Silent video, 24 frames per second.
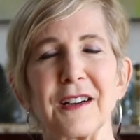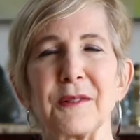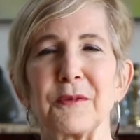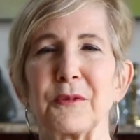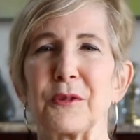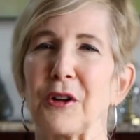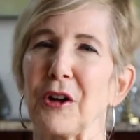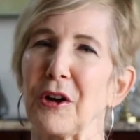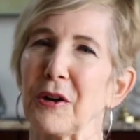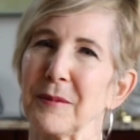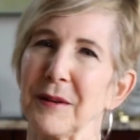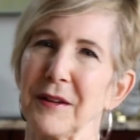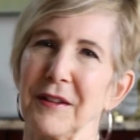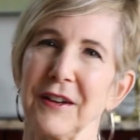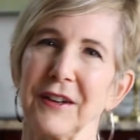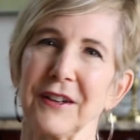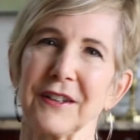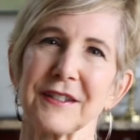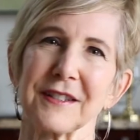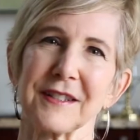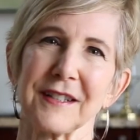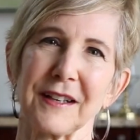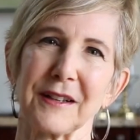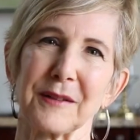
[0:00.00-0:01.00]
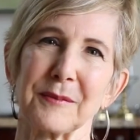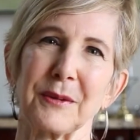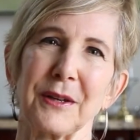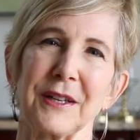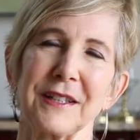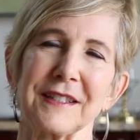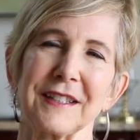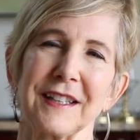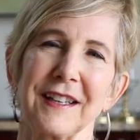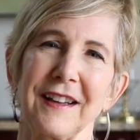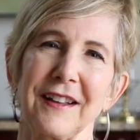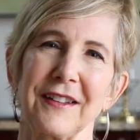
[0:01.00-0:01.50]
Um, we'll all be there to
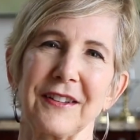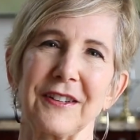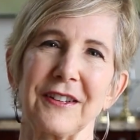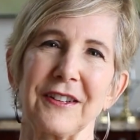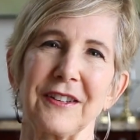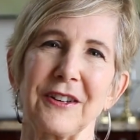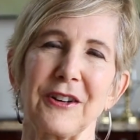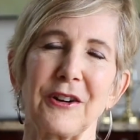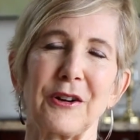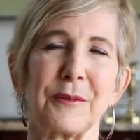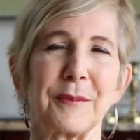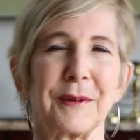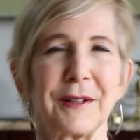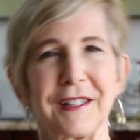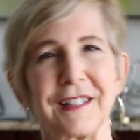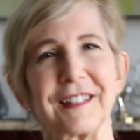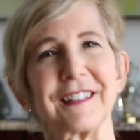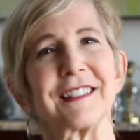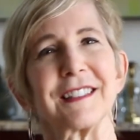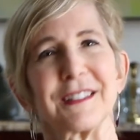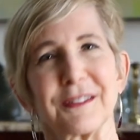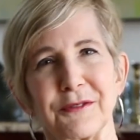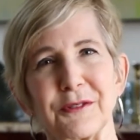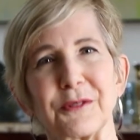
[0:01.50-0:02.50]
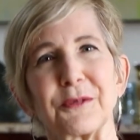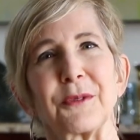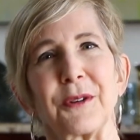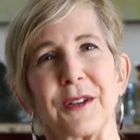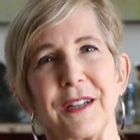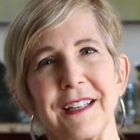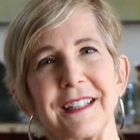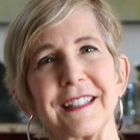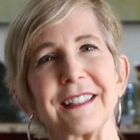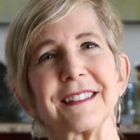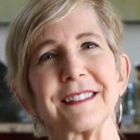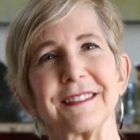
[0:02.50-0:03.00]
celebrate together, albeit in a different
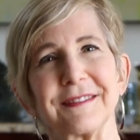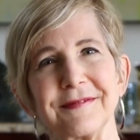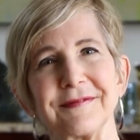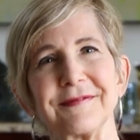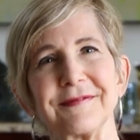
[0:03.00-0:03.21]
way.